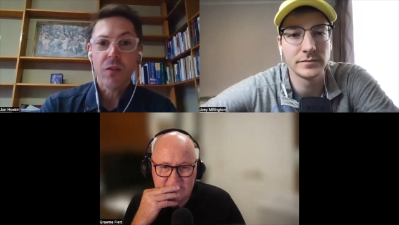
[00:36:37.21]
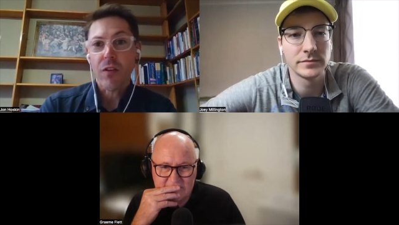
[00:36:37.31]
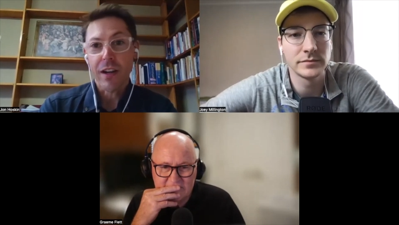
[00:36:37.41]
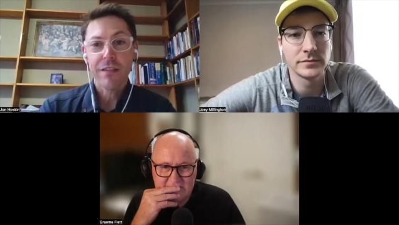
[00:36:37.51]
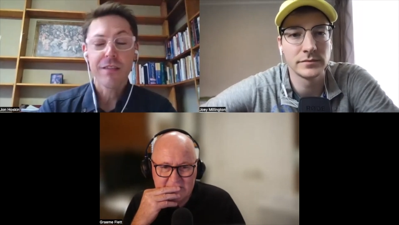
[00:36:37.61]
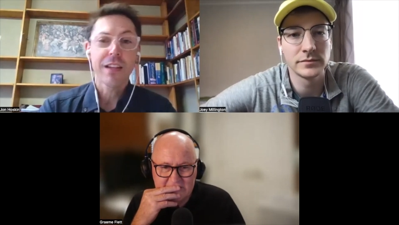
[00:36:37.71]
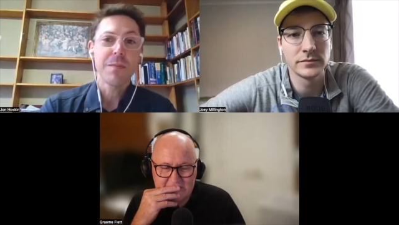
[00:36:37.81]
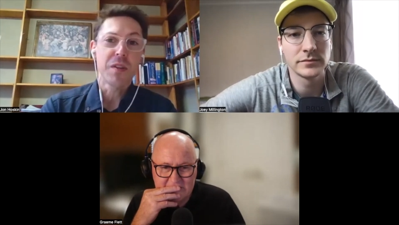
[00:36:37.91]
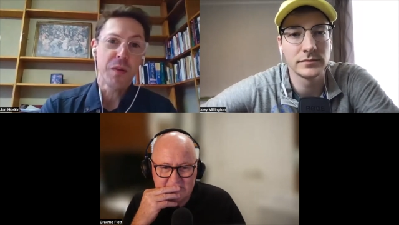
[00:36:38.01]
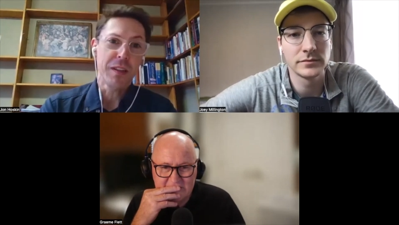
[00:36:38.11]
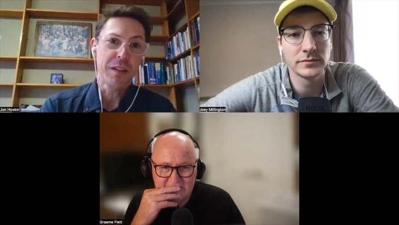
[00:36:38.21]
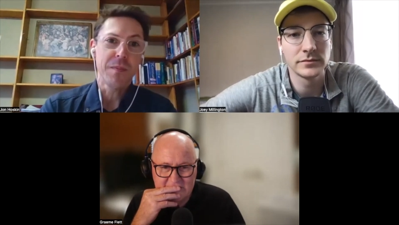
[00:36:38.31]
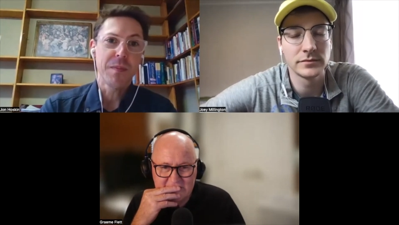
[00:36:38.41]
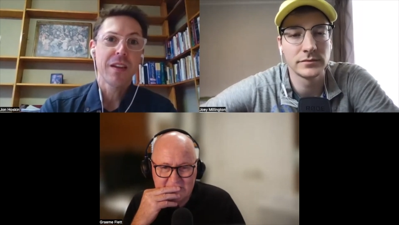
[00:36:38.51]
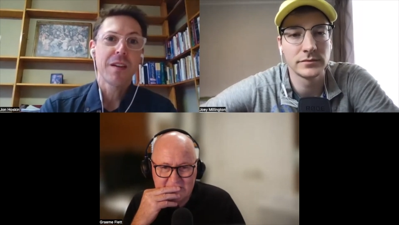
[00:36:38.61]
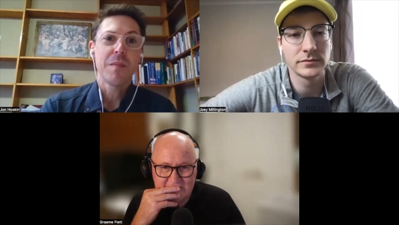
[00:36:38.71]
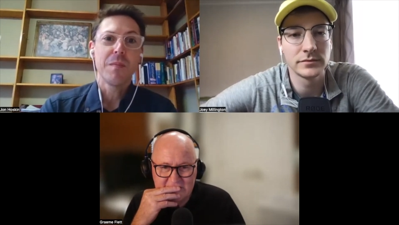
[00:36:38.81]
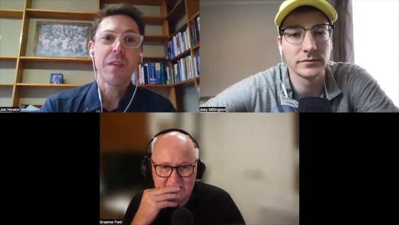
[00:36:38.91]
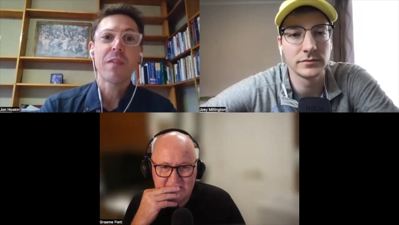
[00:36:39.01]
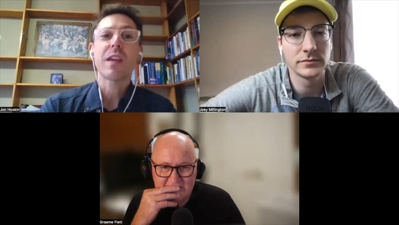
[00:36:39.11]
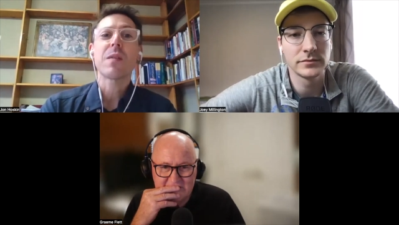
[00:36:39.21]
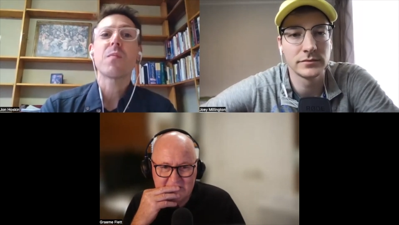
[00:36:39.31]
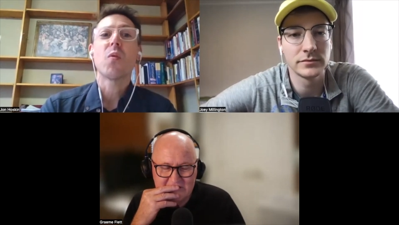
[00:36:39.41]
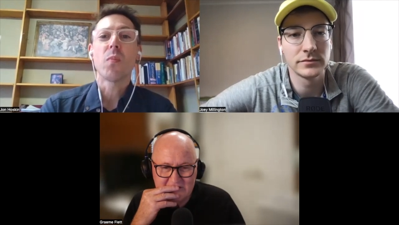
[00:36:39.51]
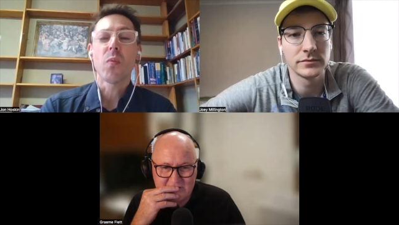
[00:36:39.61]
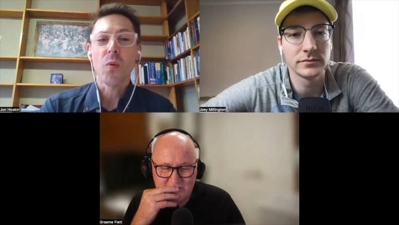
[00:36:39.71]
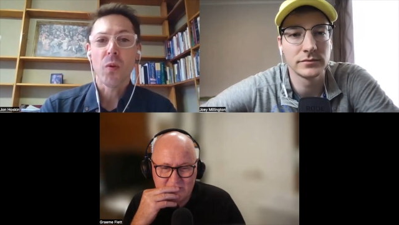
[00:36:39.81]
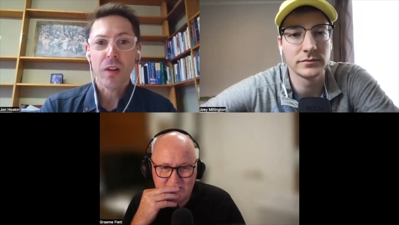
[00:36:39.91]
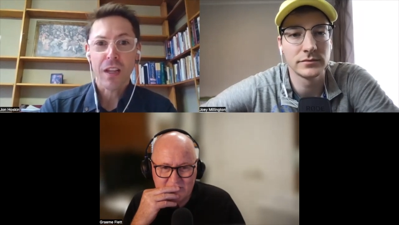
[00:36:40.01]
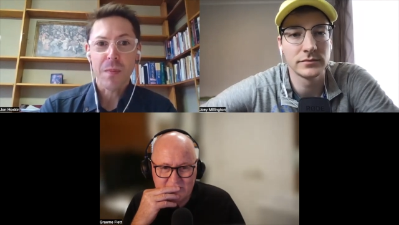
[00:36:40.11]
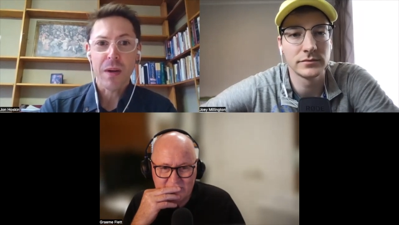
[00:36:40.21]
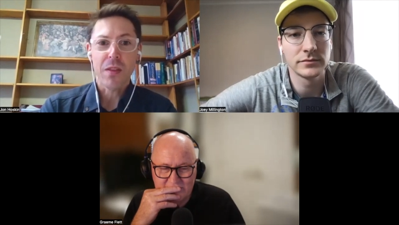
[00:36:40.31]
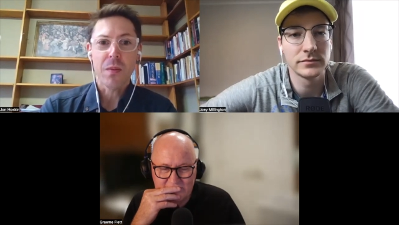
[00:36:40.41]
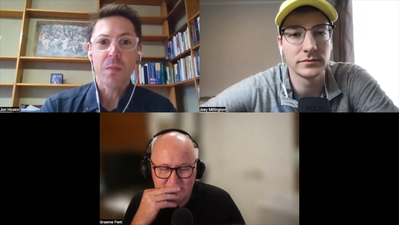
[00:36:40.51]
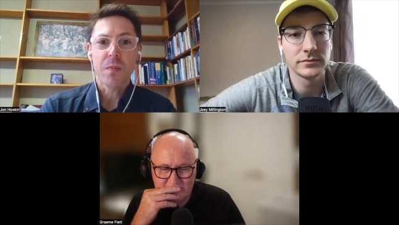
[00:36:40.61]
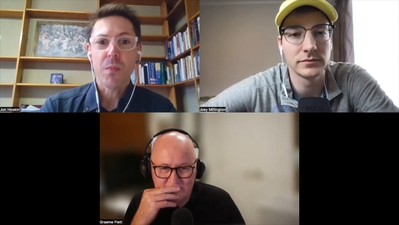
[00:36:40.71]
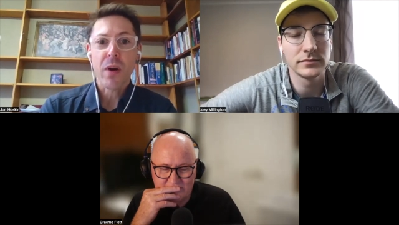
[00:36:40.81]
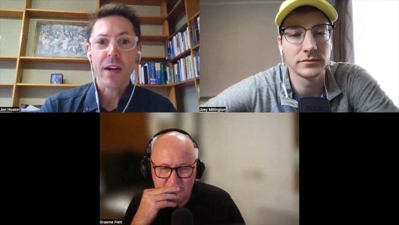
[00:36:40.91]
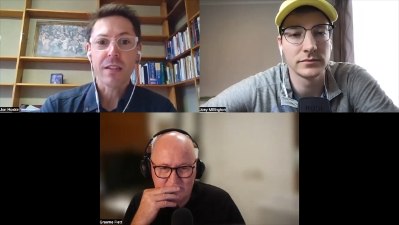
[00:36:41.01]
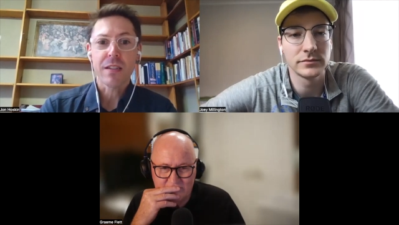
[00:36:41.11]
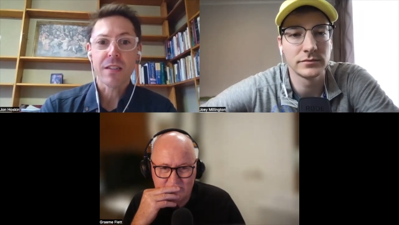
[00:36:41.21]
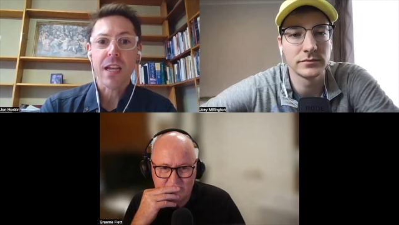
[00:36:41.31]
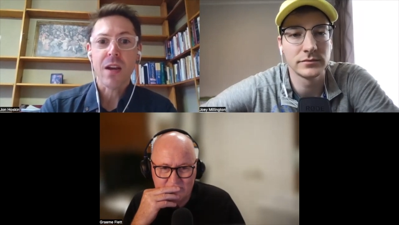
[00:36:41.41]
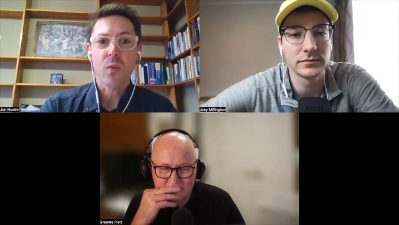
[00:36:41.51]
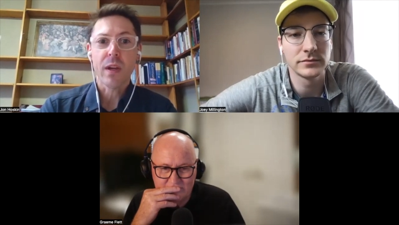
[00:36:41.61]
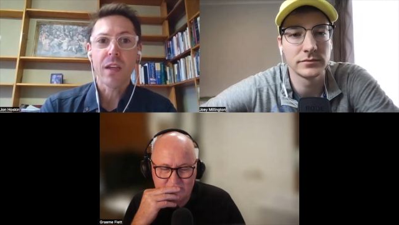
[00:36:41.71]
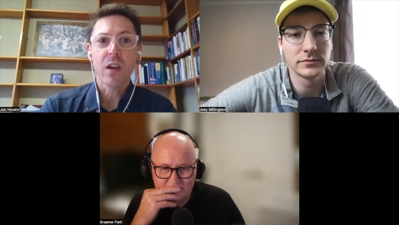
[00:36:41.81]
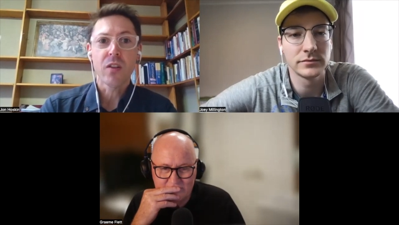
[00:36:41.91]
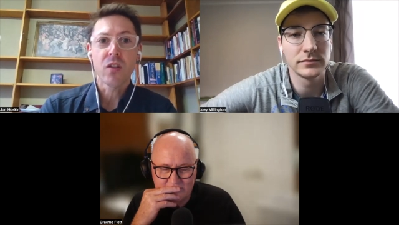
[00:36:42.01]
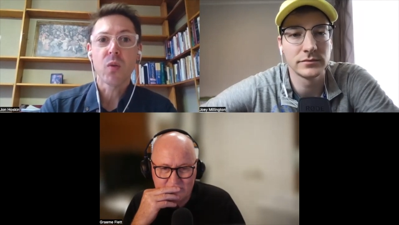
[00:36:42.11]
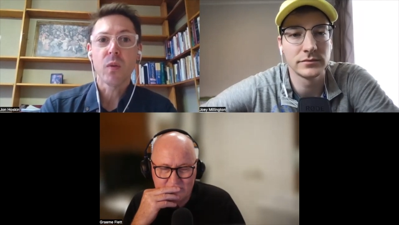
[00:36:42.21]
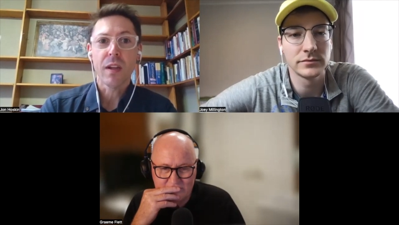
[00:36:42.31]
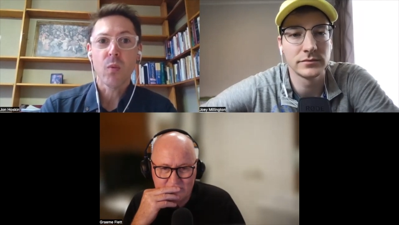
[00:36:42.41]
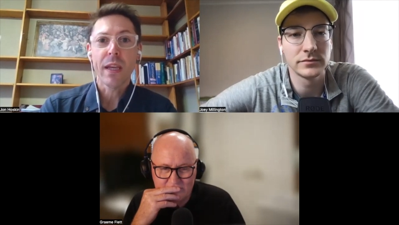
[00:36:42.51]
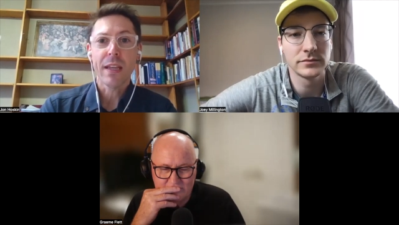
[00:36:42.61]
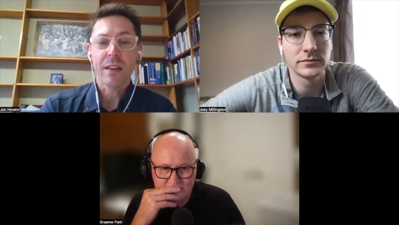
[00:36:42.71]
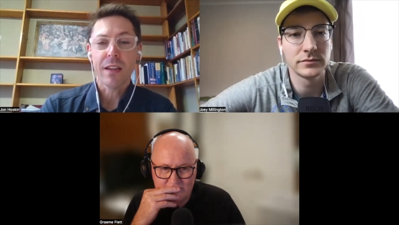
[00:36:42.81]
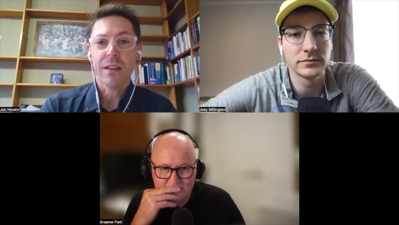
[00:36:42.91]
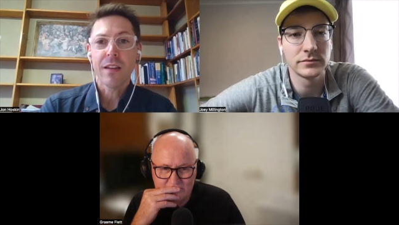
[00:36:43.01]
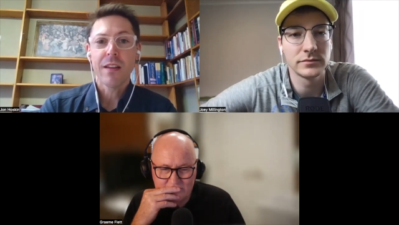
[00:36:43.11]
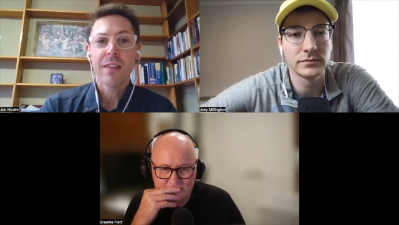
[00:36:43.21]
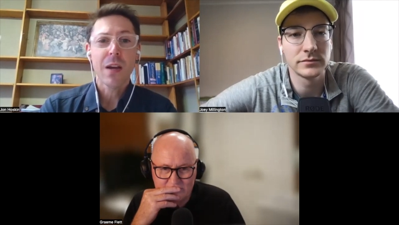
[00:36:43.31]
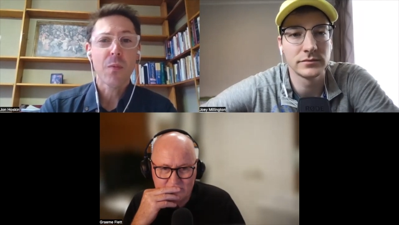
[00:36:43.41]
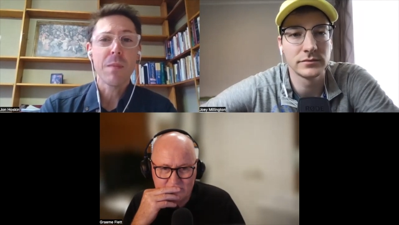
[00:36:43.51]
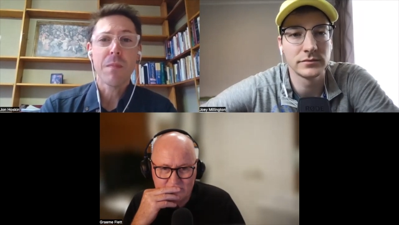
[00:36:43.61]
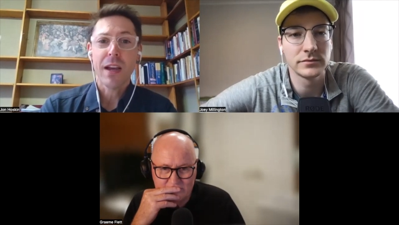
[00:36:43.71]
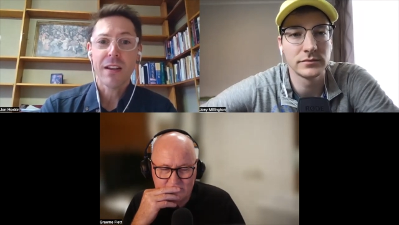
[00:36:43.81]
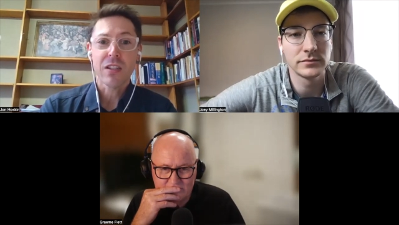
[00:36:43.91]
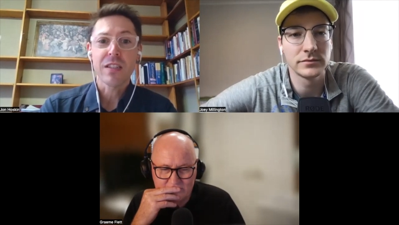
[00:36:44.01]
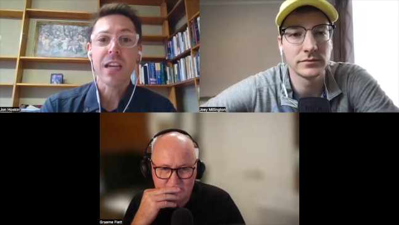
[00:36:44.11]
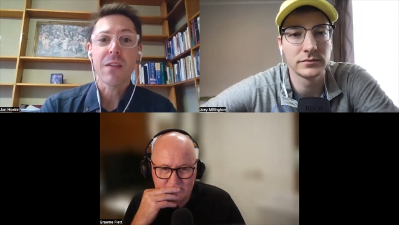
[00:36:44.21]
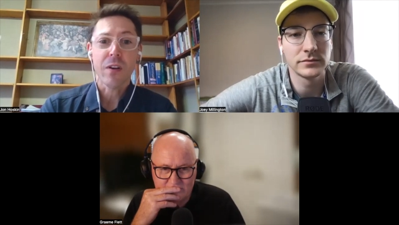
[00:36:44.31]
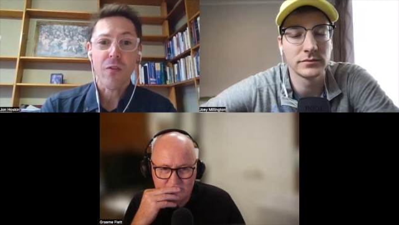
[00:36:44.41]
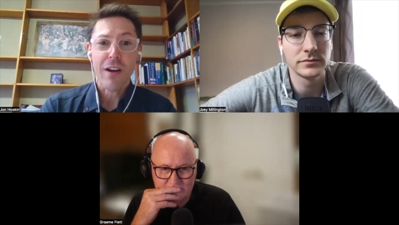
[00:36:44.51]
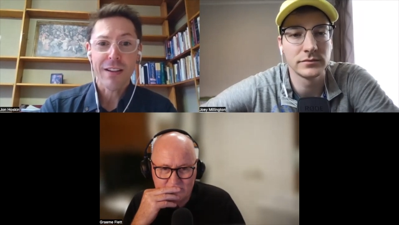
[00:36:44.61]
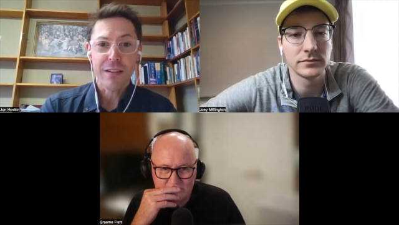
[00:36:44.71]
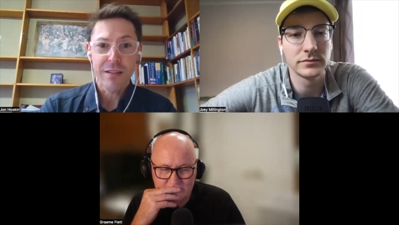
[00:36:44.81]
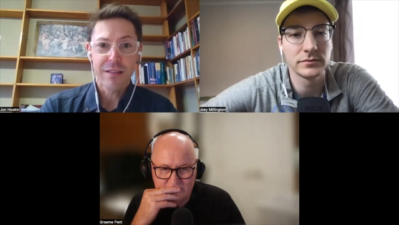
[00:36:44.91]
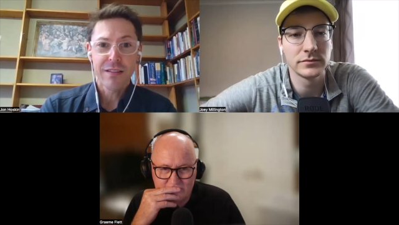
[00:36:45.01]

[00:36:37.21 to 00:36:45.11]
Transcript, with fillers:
Speaker 1: Great, keep doing them but think more broadly about the, the mm. practices that we do weekly that we might just take for granted.